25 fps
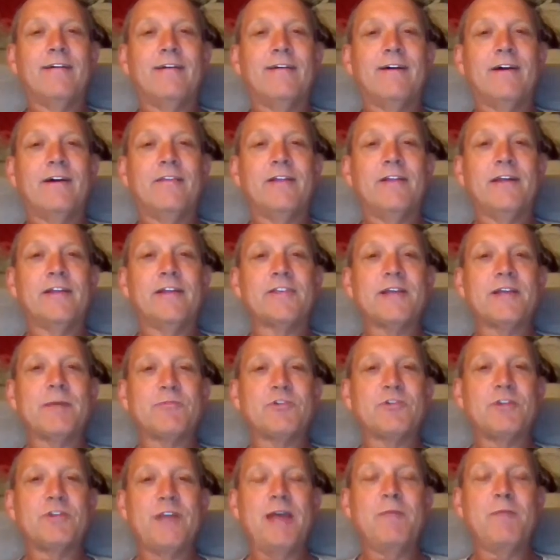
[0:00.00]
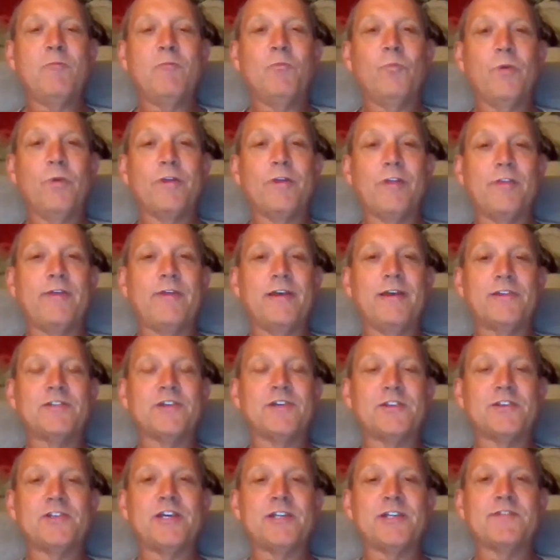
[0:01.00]
I think it's up to them whether they're
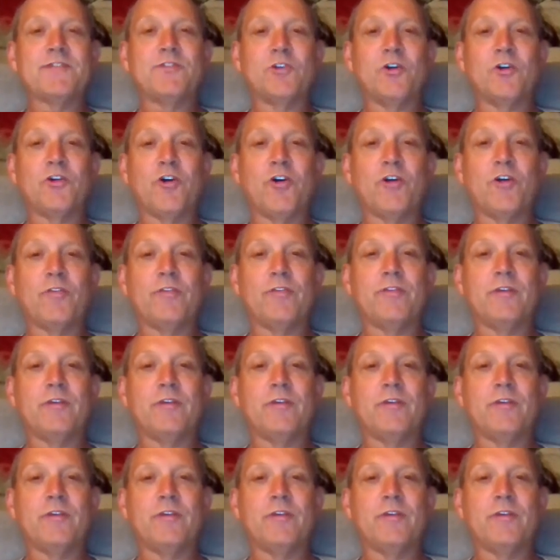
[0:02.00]
successful or not.